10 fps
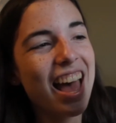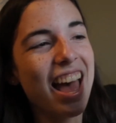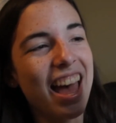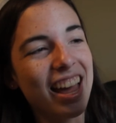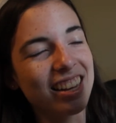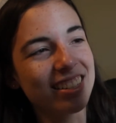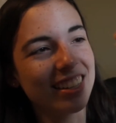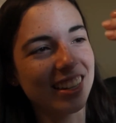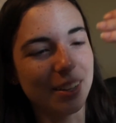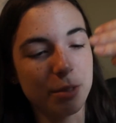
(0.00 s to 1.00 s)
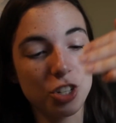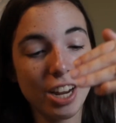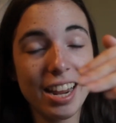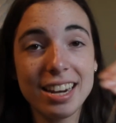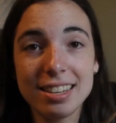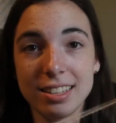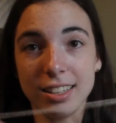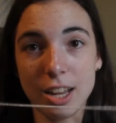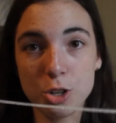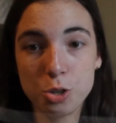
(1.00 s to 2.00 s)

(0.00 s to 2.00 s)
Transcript: and the chain is a lot